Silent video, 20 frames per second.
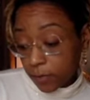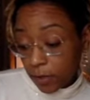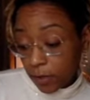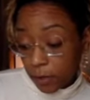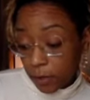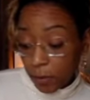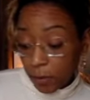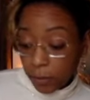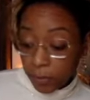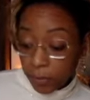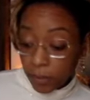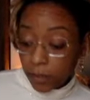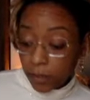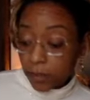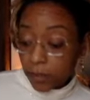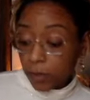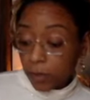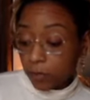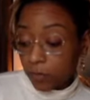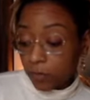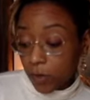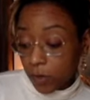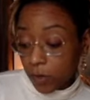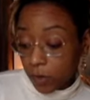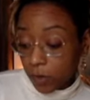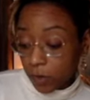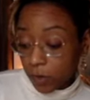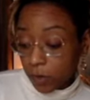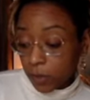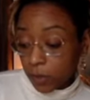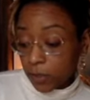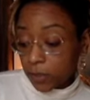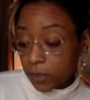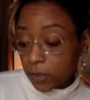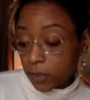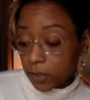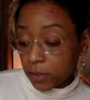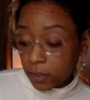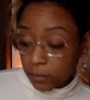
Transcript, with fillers: Am I being done wrong? Is this